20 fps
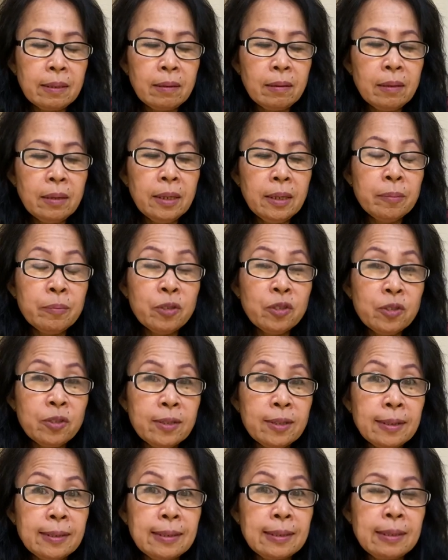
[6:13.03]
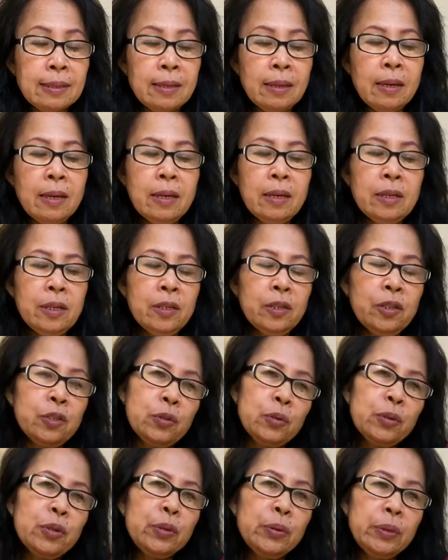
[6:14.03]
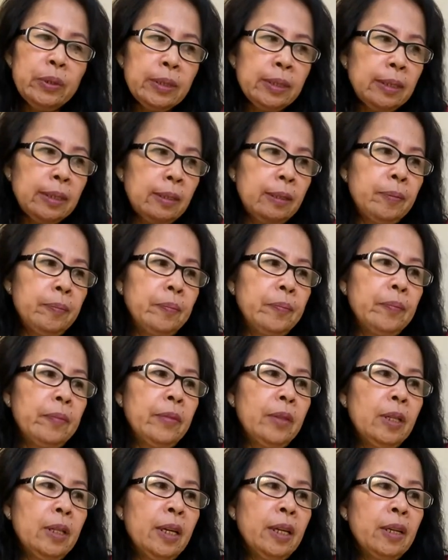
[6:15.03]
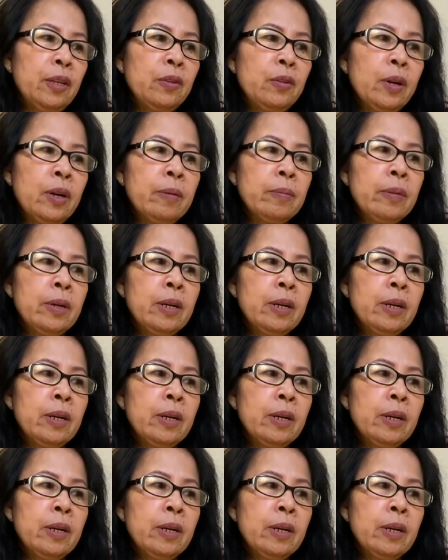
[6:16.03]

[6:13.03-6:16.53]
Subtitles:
lemon zest, so you grate, like you have